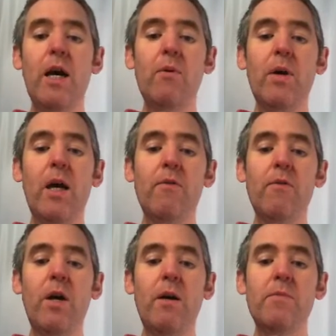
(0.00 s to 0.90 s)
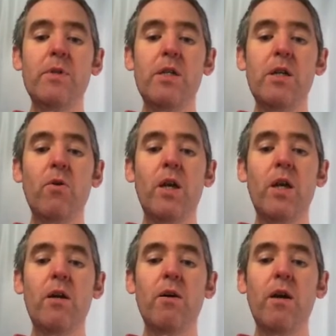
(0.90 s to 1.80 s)
and we have 0
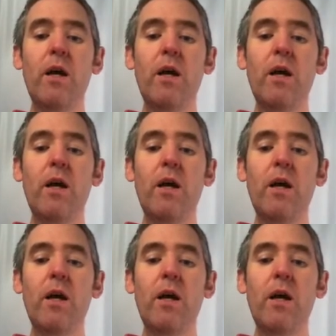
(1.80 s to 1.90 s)
here,